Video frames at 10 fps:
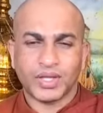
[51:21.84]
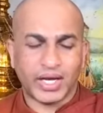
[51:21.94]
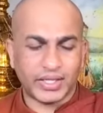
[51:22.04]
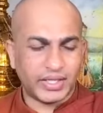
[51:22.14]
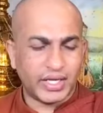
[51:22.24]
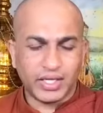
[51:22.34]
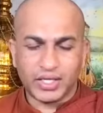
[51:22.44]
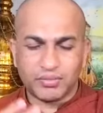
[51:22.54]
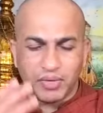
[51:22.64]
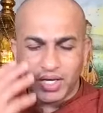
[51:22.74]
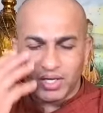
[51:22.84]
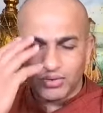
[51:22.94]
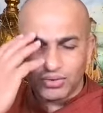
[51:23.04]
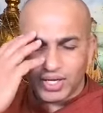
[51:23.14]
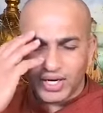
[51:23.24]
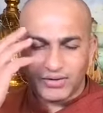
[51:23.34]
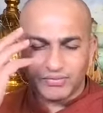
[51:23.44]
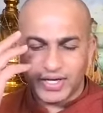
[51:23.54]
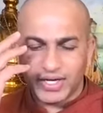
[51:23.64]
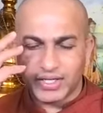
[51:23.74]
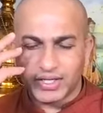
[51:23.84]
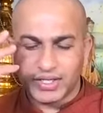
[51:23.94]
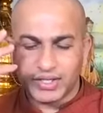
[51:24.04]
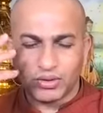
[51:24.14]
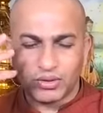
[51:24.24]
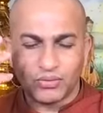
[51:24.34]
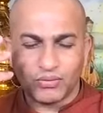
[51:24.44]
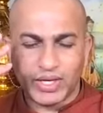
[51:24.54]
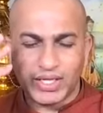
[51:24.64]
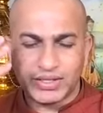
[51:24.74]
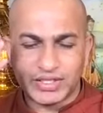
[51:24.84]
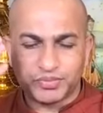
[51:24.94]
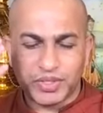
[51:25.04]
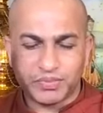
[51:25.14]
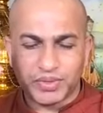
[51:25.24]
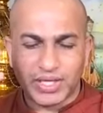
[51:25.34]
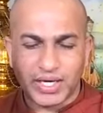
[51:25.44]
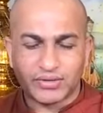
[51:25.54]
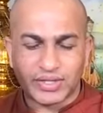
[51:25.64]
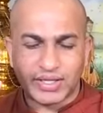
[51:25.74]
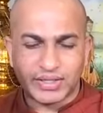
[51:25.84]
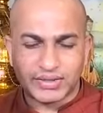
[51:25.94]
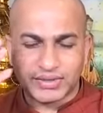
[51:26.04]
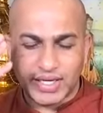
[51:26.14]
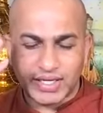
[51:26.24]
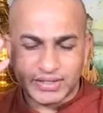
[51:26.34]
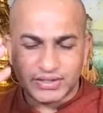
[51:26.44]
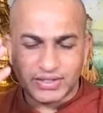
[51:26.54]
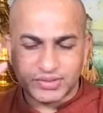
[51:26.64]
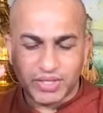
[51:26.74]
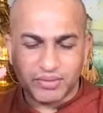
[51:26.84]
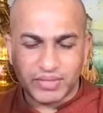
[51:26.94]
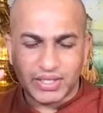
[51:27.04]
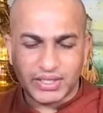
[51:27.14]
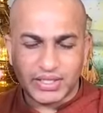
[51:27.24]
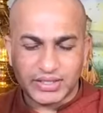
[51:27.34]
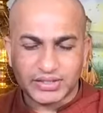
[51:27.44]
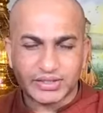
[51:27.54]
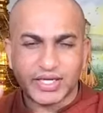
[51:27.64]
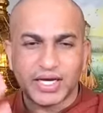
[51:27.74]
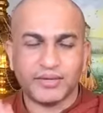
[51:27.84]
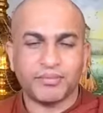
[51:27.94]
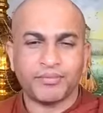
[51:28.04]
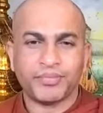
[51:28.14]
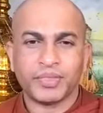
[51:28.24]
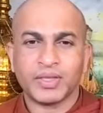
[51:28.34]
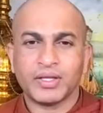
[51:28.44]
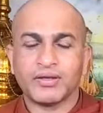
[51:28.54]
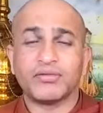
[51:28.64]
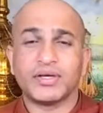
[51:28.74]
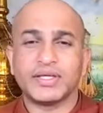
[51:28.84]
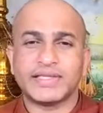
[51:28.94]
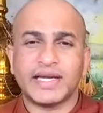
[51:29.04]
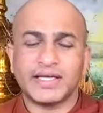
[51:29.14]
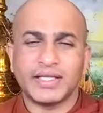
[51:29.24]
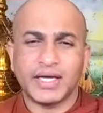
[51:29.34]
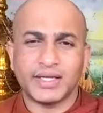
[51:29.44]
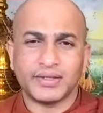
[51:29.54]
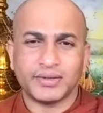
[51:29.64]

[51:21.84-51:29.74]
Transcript: And then it make you kind of like, a, uh, you know, why these people cannot understand this is my meditation time. So it's like that.